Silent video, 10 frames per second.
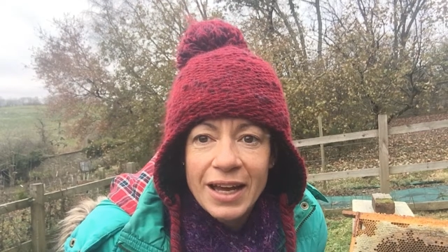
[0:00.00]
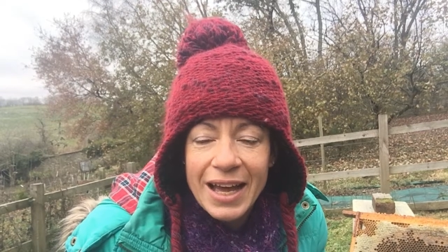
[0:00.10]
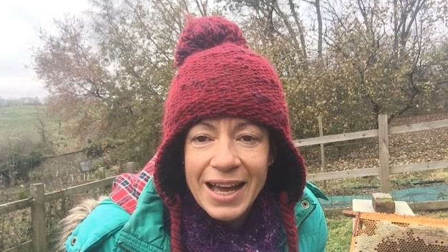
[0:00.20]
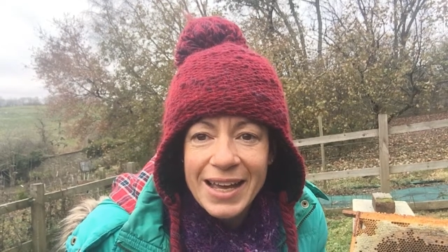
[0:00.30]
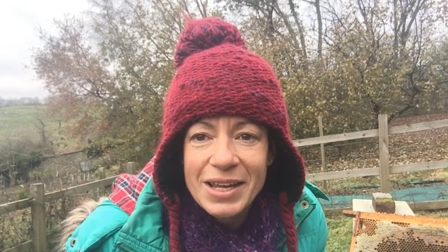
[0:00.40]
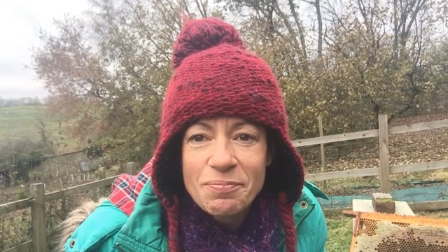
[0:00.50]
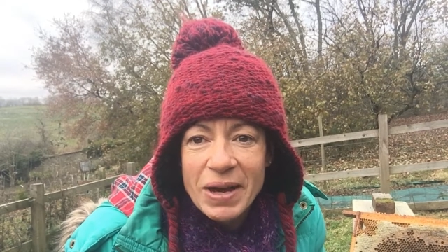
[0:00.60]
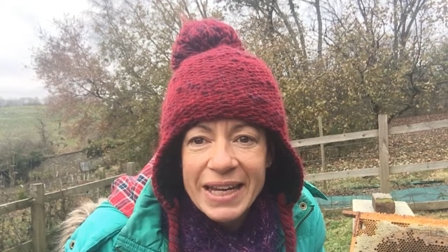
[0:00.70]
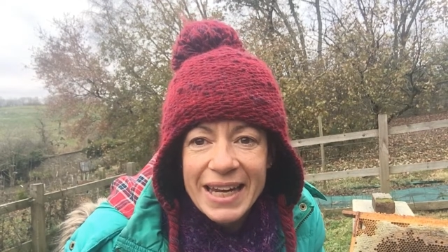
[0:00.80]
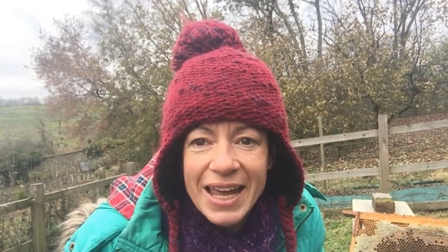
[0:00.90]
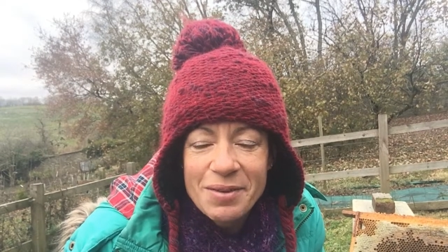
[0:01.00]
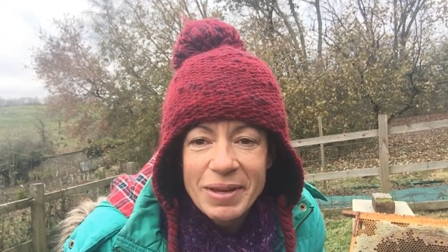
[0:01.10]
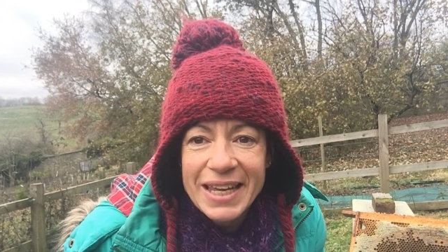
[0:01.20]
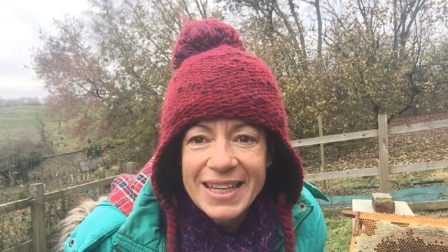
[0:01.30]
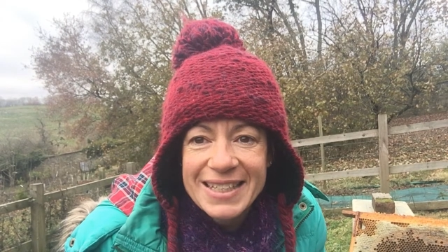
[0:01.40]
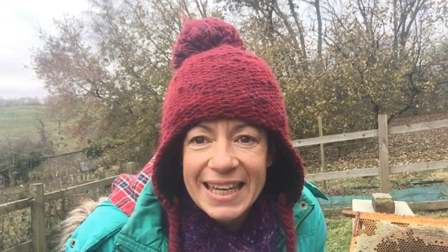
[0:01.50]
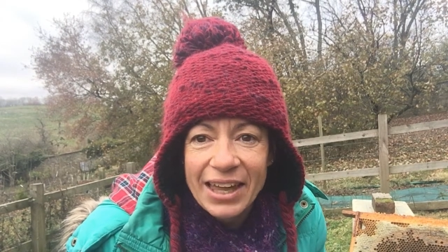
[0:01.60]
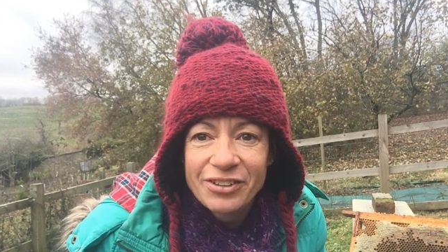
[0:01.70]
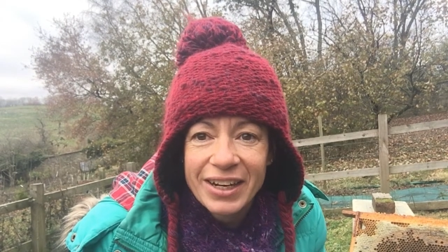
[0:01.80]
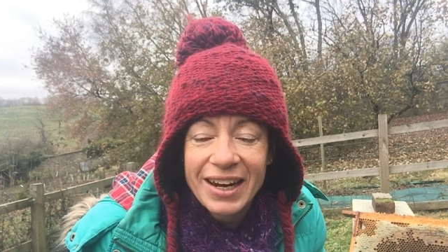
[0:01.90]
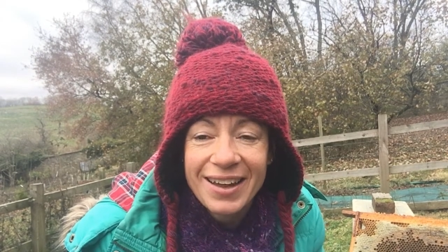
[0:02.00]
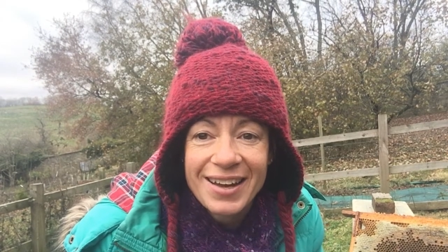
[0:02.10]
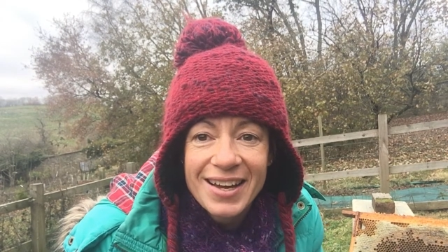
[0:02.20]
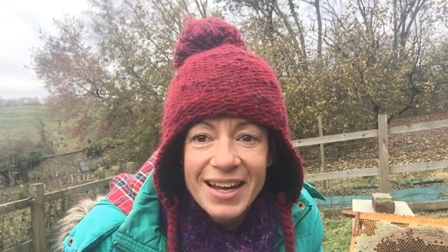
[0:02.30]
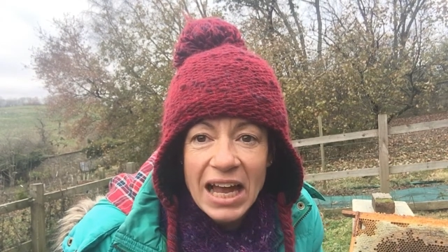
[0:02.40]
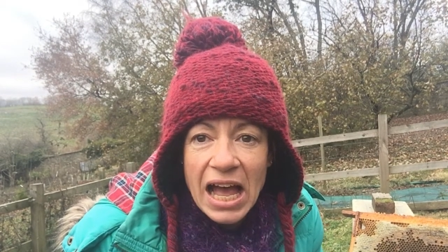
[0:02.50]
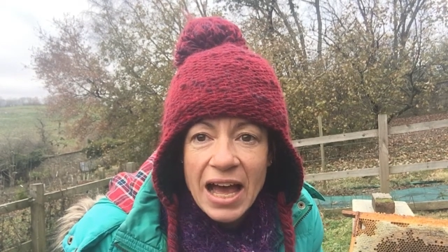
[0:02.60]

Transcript: Hi, my name is Catherine Clark.